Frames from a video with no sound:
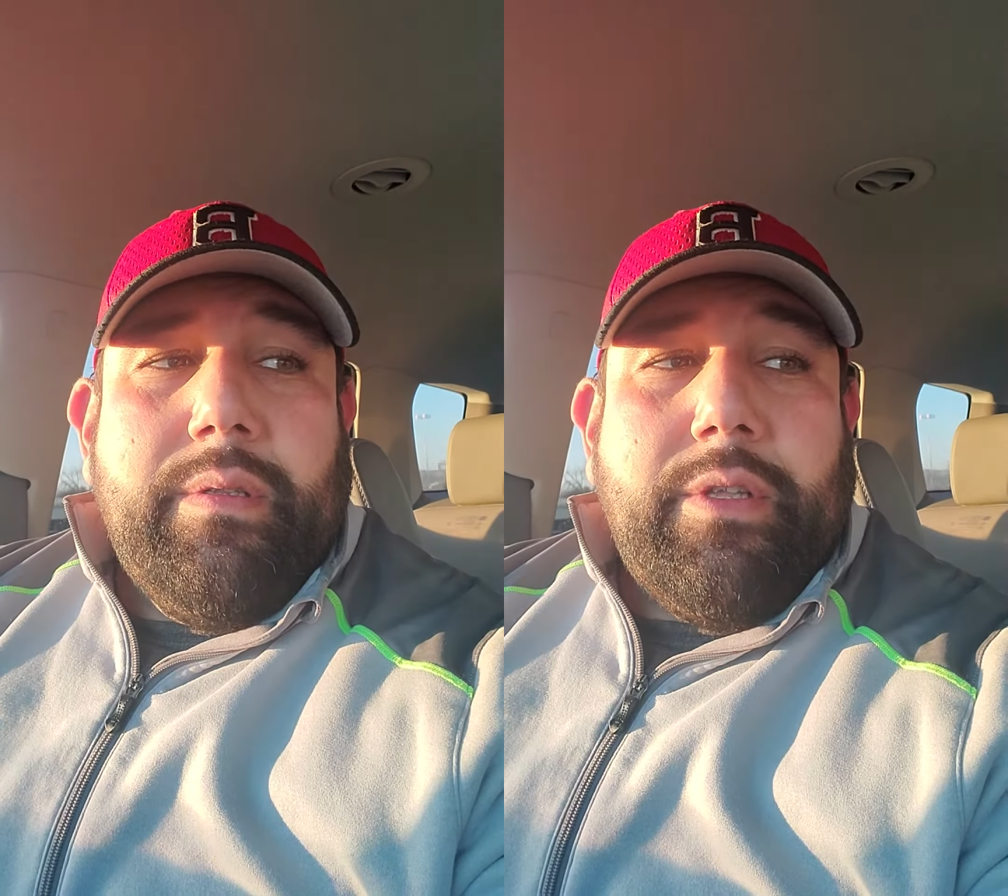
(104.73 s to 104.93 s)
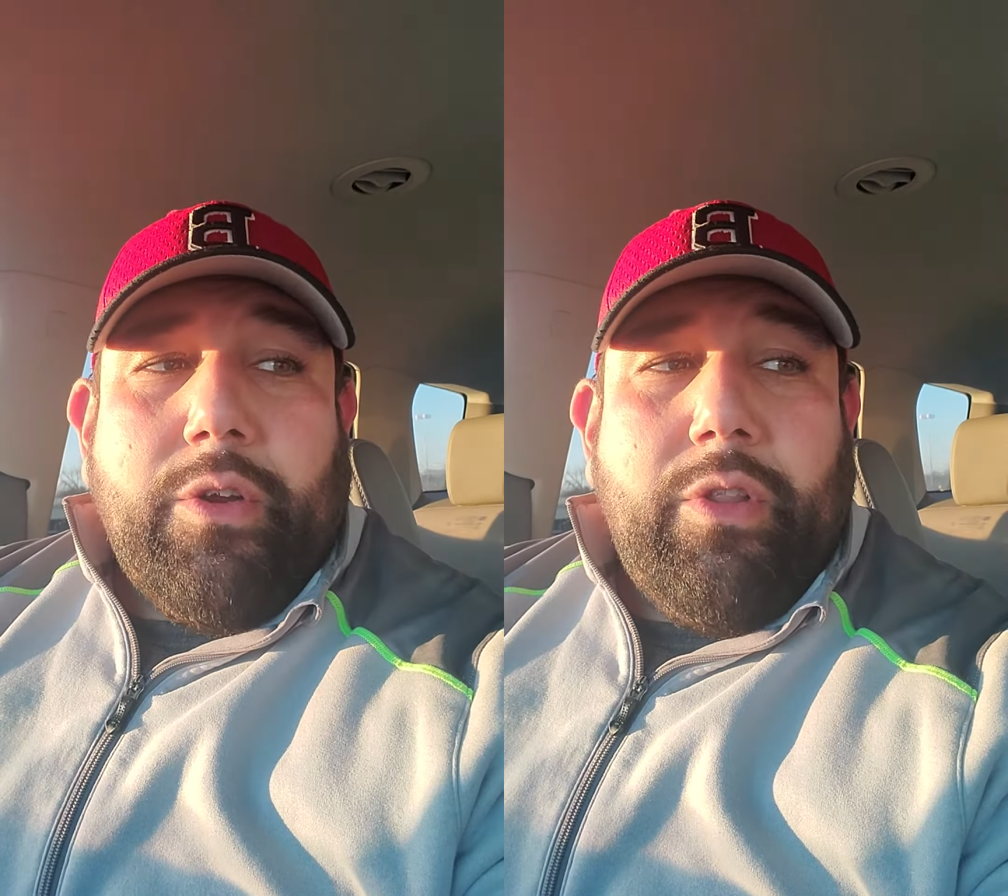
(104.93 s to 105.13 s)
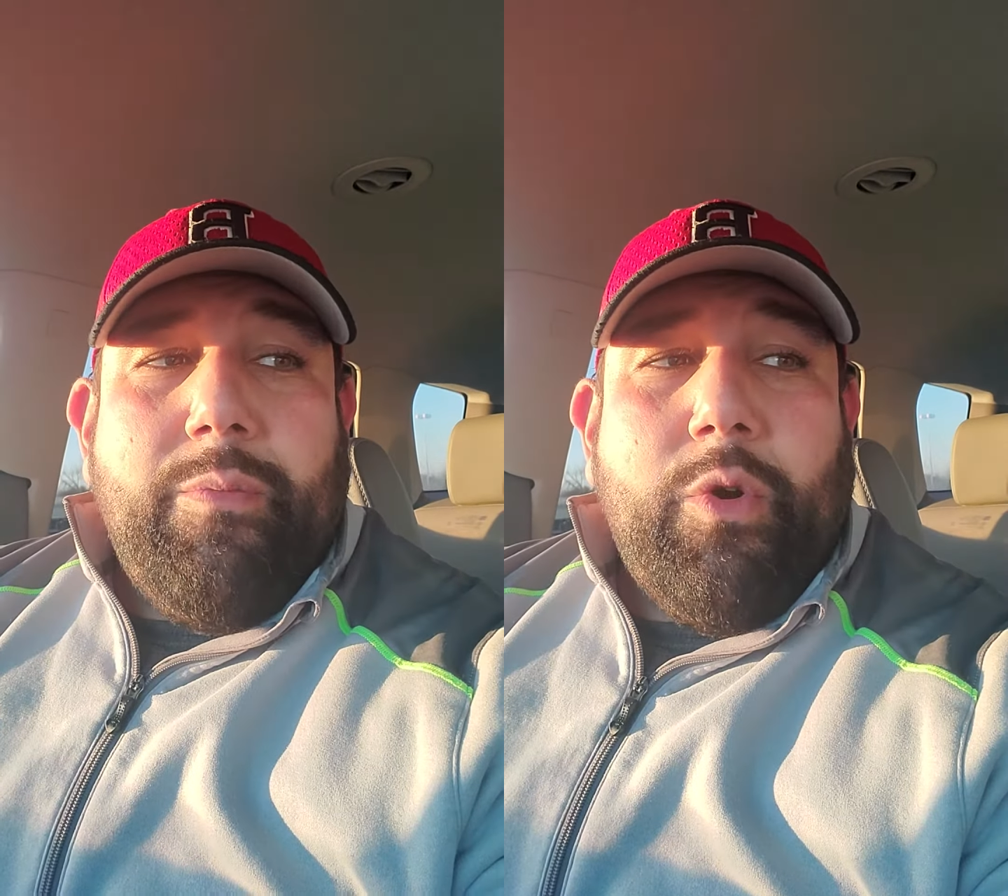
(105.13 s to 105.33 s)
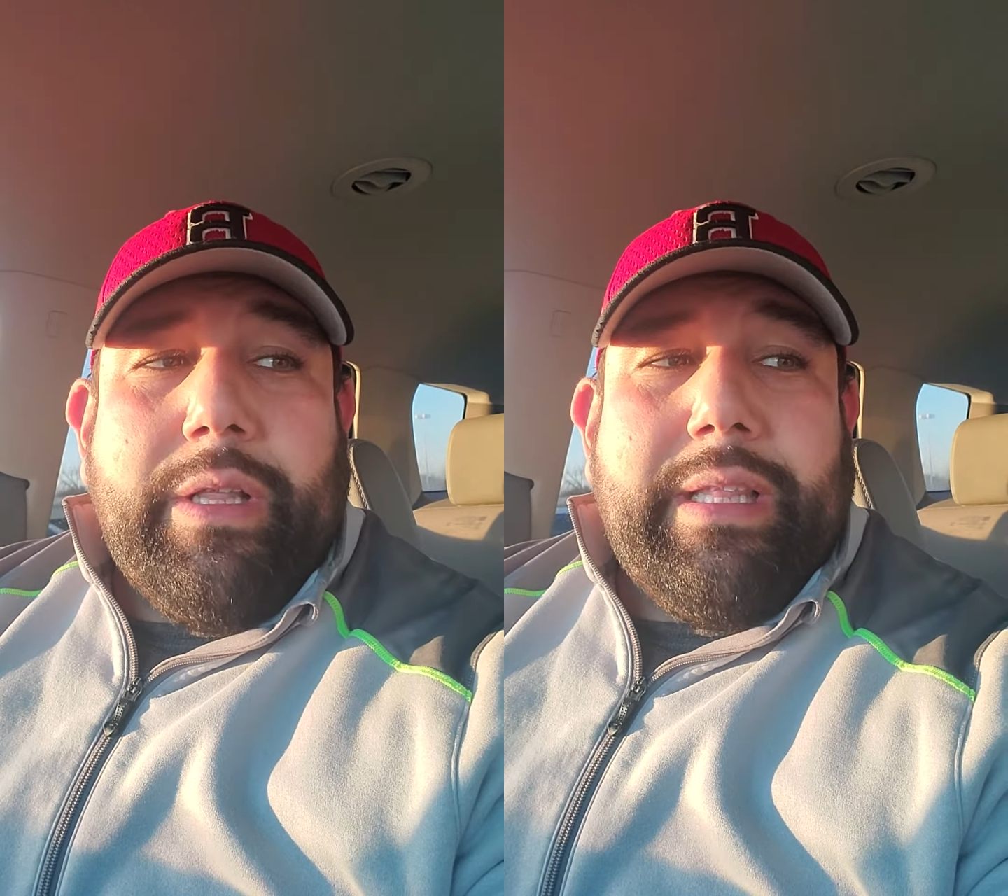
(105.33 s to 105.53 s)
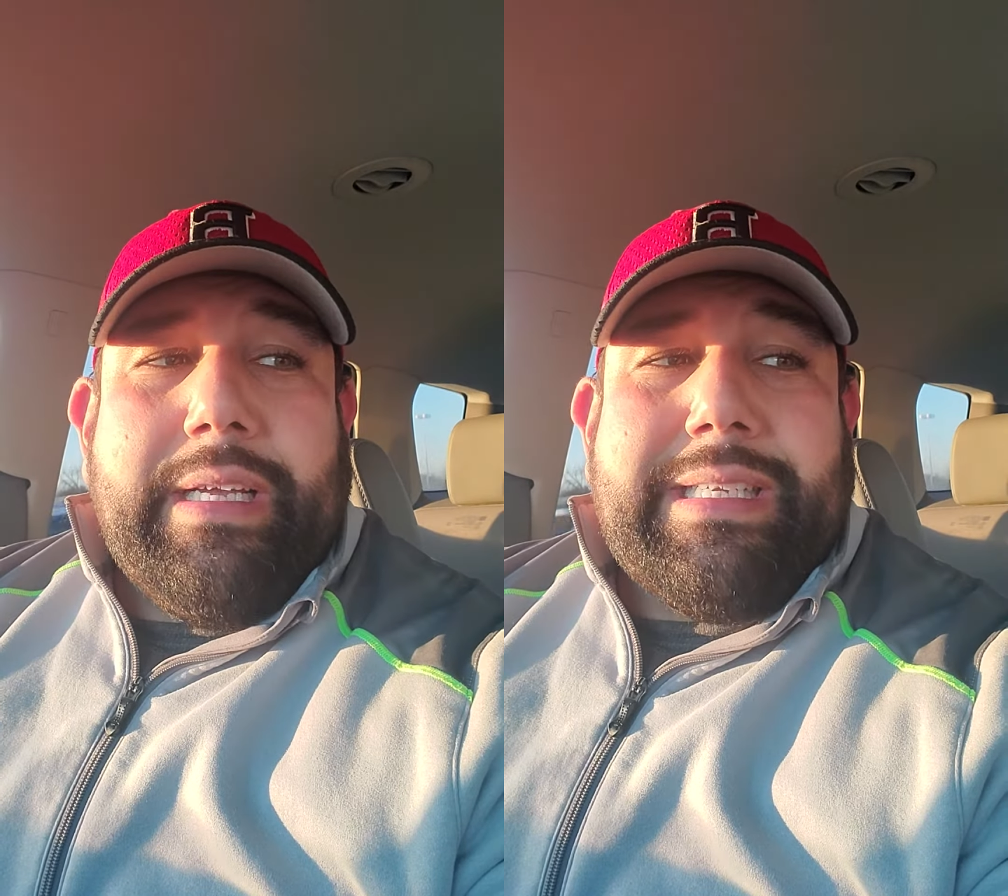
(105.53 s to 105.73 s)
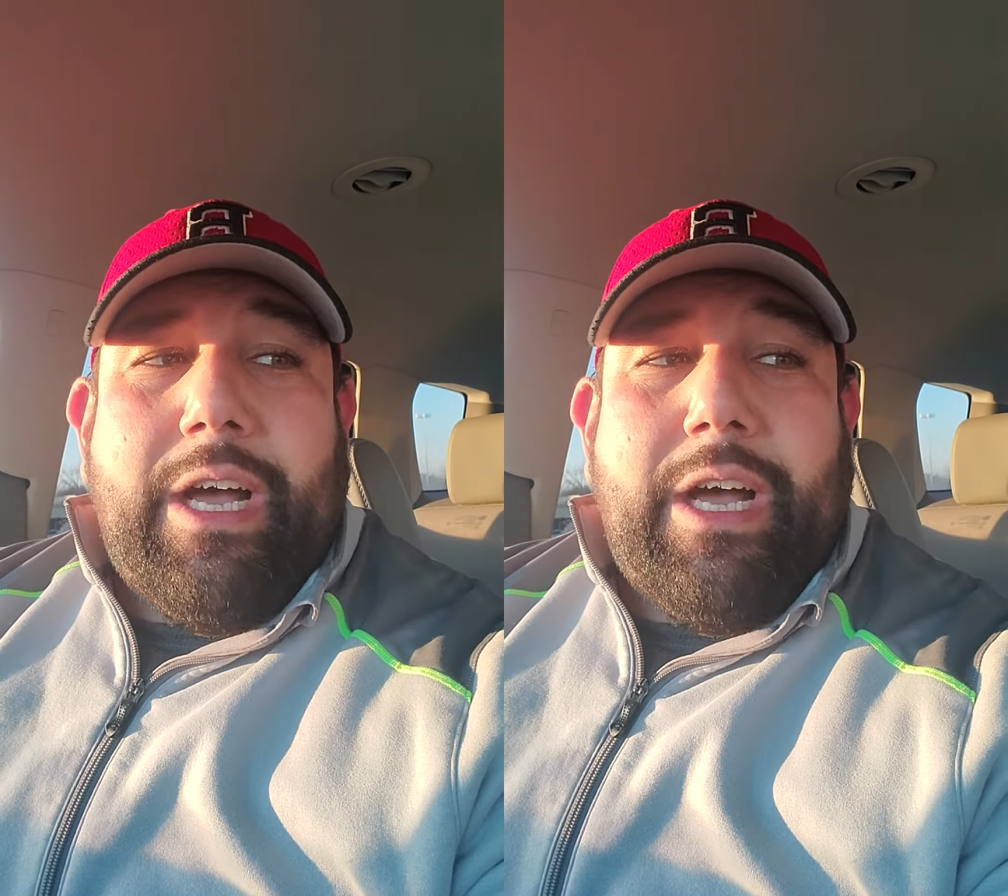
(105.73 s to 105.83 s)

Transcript: The early morning thing has